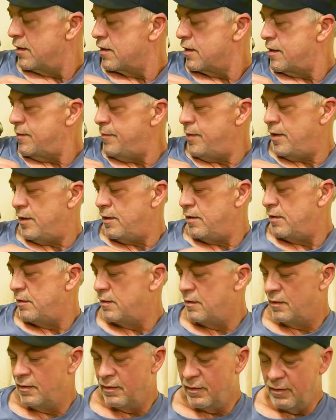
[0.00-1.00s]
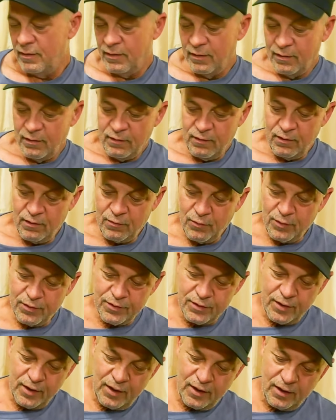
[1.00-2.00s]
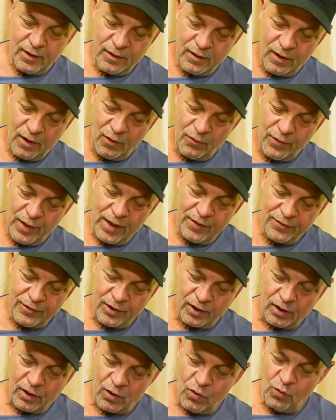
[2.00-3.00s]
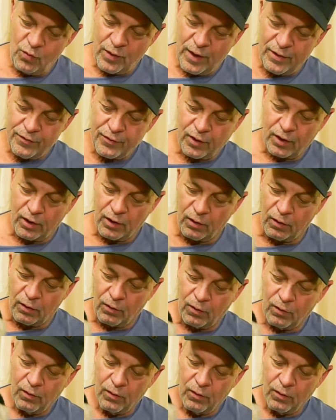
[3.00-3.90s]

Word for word: Come in. Look what she. Oh, that's a. Oh, that's a little.